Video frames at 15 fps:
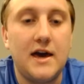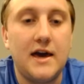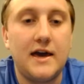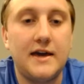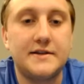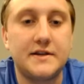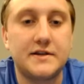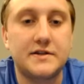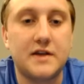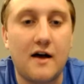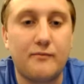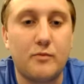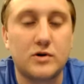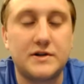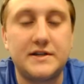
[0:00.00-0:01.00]
His
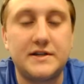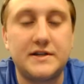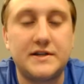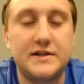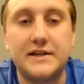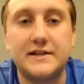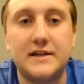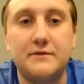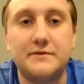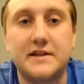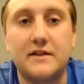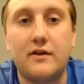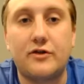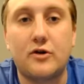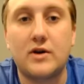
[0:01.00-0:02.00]
sophomore season, he was in the
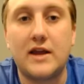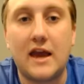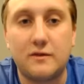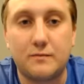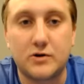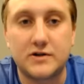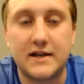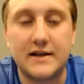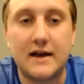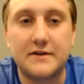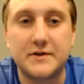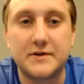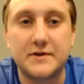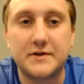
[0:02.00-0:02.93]
38th percentile.